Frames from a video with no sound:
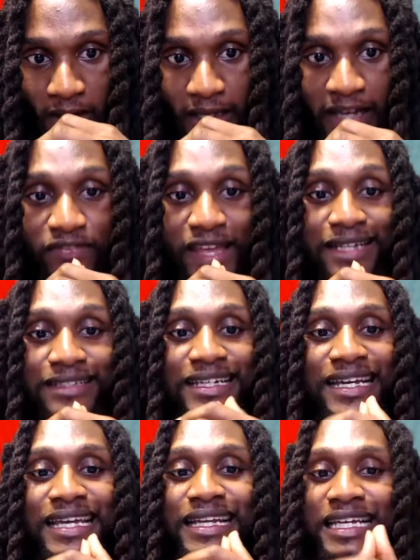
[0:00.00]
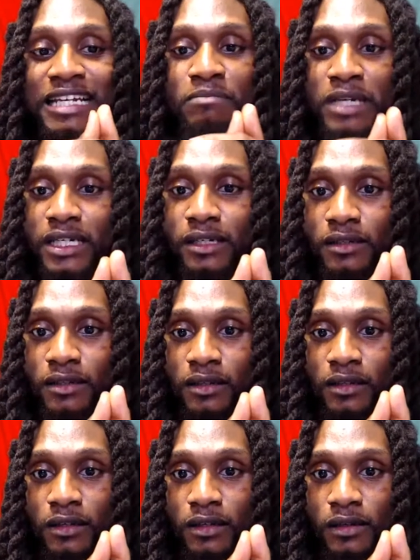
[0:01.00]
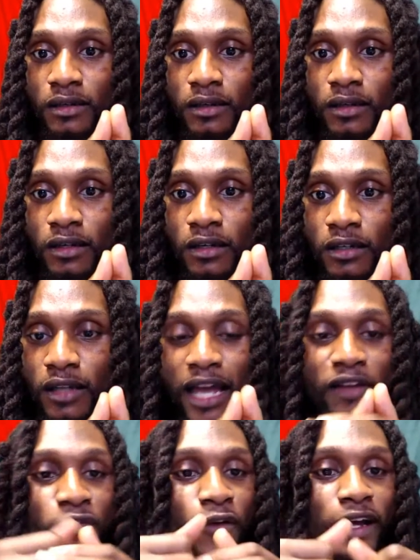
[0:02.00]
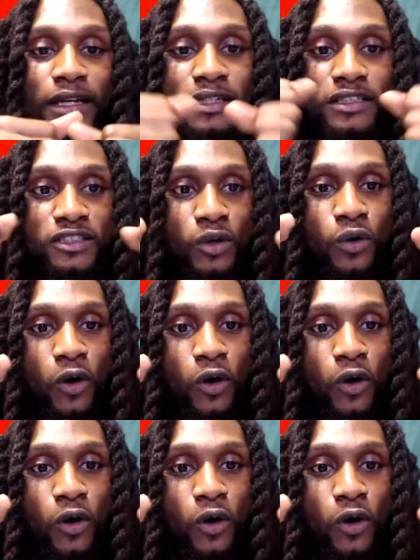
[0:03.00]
If they did eat meat, like Frank is so